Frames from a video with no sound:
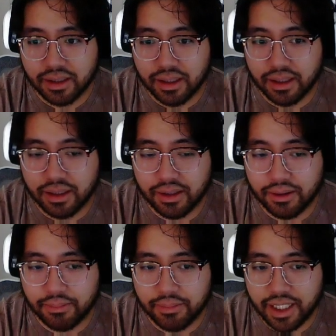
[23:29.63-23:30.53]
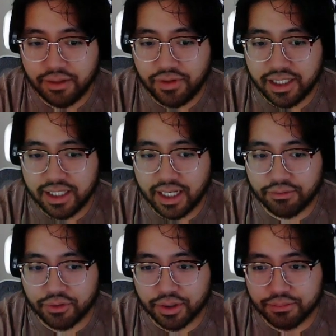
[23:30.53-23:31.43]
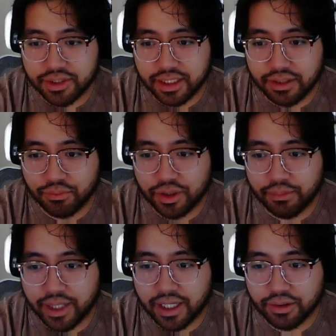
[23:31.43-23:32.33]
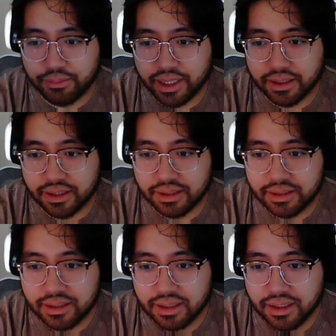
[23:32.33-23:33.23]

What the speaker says: And if he did have the Crimson, it wouldn't matter because